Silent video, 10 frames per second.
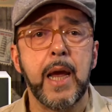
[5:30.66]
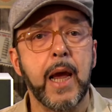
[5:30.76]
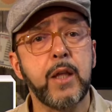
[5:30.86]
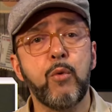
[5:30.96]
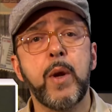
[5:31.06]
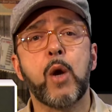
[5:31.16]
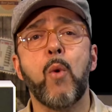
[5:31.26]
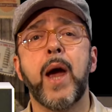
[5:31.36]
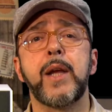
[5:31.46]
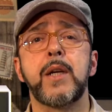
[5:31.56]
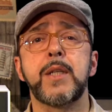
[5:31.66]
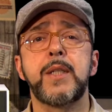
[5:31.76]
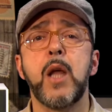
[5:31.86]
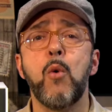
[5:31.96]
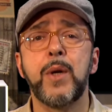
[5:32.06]
and requires
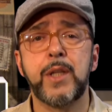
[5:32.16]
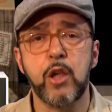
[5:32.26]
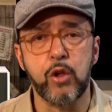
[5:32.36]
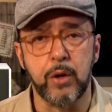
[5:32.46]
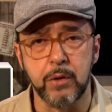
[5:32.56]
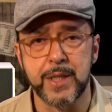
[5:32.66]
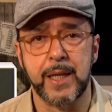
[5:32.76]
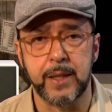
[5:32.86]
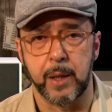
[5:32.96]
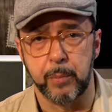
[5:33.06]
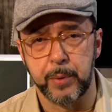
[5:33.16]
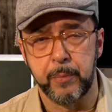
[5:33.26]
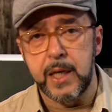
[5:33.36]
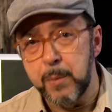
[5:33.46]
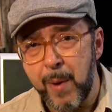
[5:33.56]
no additional setup.
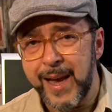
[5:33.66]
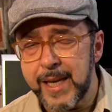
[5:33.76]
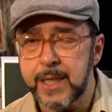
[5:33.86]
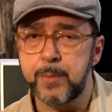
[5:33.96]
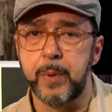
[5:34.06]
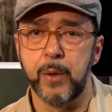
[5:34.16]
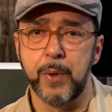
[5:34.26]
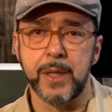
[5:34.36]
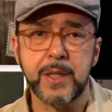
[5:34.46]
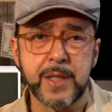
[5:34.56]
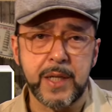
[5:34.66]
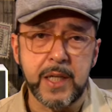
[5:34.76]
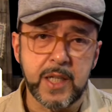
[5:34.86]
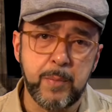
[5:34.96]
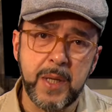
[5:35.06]
In my experience,
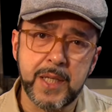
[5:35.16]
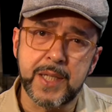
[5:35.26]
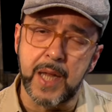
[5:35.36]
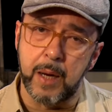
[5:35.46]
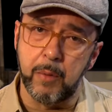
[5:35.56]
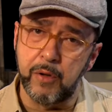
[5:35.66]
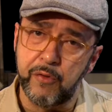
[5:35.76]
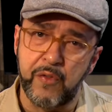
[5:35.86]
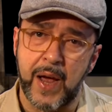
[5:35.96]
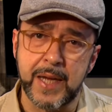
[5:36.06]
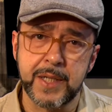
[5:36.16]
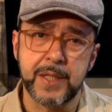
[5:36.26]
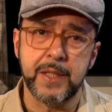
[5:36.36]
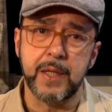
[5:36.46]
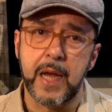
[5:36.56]
it's been stable,
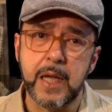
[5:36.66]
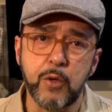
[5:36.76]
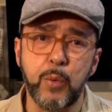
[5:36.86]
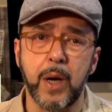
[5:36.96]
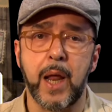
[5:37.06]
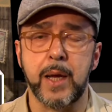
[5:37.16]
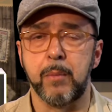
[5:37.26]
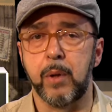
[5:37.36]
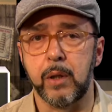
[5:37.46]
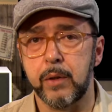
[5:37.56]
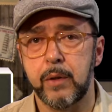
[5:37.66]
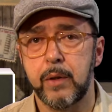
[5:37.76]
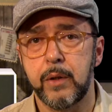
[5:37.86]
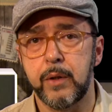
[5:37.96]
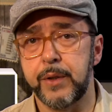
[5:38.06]
fast and reliable.
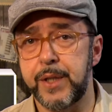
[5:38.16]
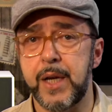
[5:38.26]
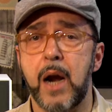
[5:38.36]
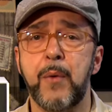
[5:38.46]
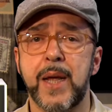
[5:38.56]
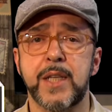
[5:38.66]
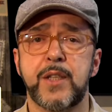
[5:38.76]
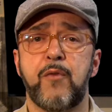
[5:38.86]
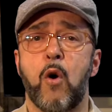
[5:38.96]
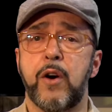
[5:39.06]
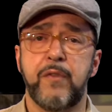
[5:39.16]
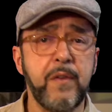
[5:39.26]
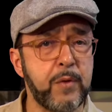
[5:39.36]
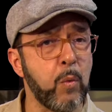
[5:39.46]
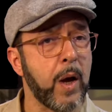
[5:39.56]
The
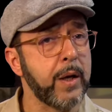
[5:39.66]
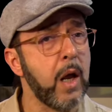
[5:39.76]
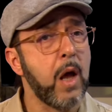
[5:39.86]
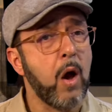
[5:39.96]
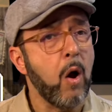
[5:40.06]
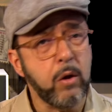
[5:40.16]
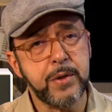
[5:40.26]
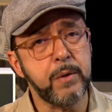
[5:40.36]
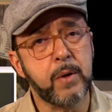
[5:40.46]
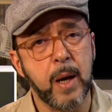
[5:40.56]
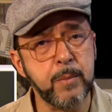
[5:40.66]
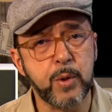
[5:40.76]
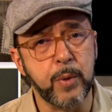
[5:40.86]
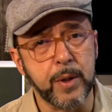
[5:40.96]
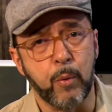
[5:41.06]
RS451 also comes
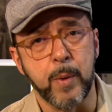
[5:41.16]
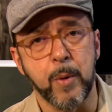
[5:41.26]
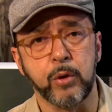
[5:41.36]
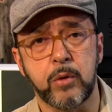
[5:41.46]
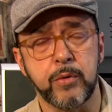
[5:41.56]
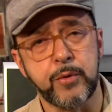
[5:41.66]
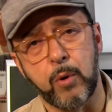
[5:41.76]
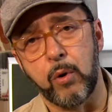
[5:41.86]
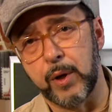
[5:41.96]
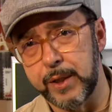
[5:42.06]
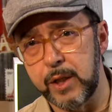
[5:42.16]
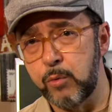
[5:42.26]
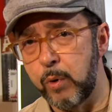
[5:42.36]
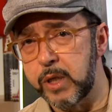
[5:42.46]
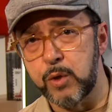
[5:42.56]
with a remote control and
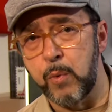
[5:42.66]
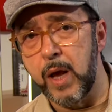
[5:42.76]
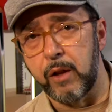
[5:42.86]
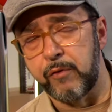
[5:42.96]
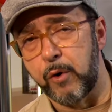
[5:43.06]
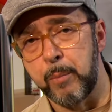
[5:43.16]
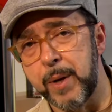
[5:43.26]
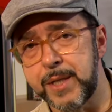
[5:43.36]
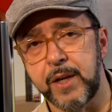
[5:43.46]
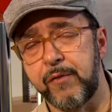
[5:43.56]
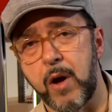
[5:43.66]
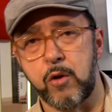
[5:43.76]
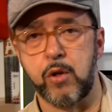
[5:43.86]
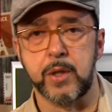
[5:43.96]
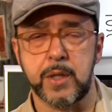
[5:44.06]
it works well for basic
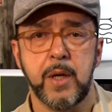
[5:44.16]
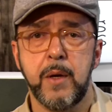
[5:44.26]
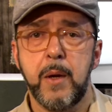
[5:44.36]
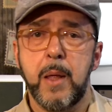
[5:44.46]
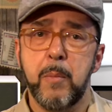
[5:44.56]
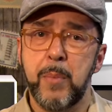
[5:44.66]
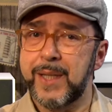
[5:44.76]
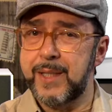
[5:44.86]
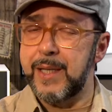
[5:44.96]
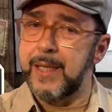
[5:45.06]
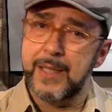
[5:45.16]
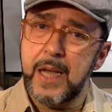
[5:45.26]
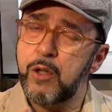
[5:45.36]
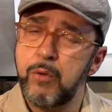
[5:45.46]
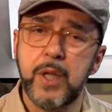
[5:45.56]
functions, but in
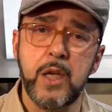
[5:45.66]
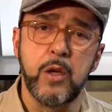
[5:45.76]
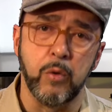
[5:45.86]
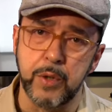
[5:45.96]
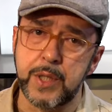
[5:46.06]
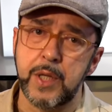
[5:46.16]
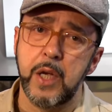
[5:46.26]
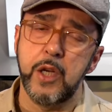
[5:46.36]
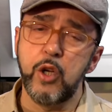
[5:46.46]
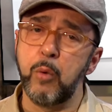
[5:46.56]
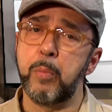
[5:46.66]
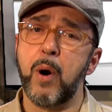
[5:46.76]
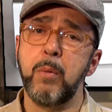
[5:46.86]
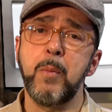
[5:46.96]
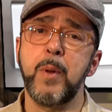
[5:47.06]
day-to-day use, you'll
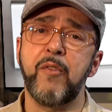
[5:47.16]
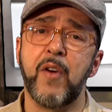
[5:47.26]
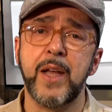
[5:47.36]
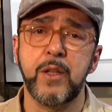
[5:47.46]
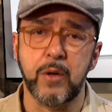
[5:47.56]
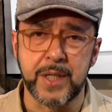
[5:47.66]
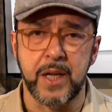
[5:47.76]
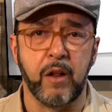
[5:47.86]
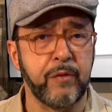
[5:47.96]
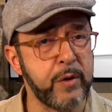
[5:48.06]
probably find yourself